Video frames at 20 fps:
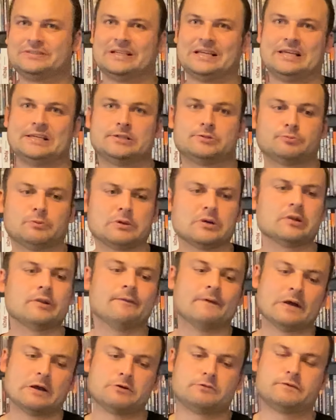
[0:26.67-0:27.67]
it's one of the
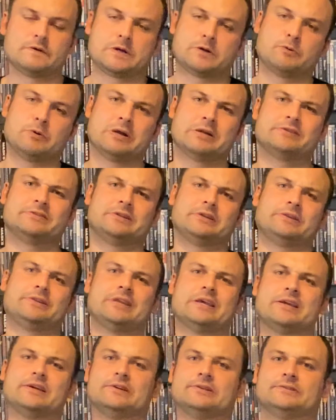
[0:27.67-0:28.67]
most requested
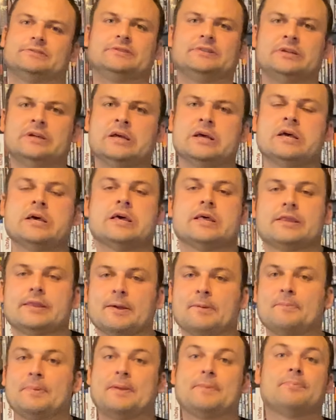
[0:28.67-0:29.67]
things
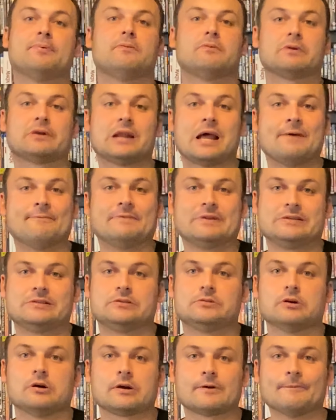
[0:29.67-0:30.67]
that people would like me to
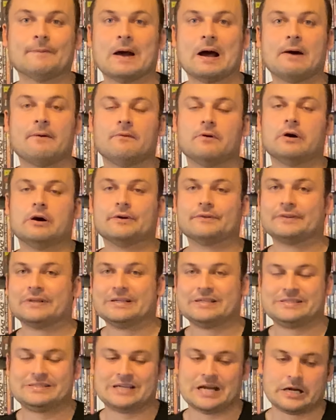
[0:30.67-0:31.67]
talk about on
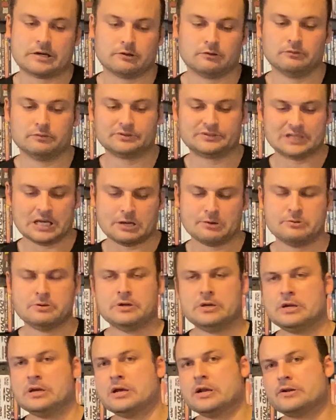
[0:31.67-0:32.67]
this channel so
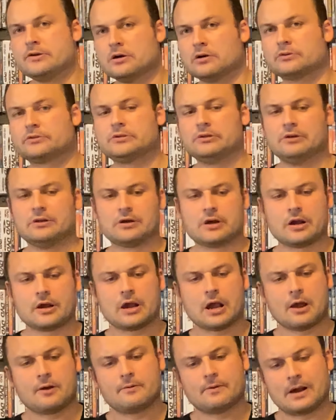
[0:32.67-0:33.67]
not too long
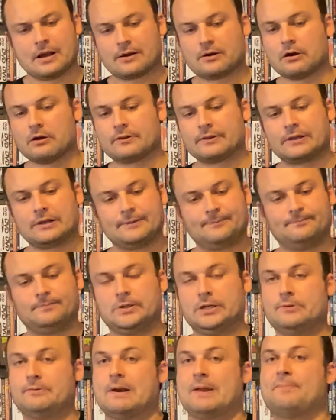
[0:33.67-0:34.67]
ago I got the
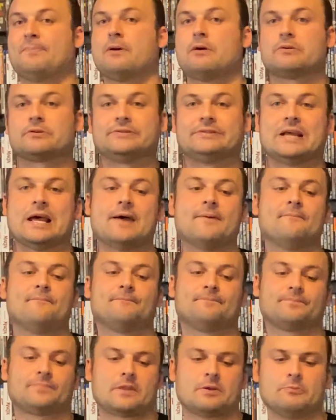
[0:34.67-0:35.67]
Blu-ray box set
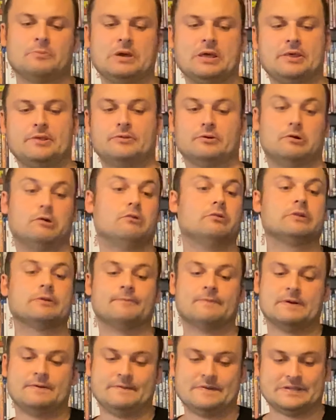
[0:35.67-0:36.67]
with all the
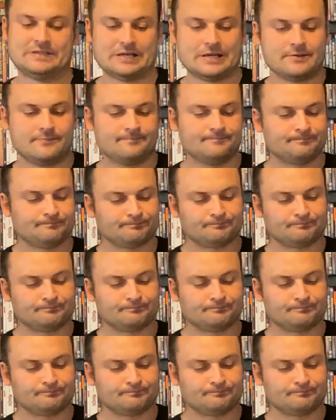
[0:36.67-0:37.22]
movies in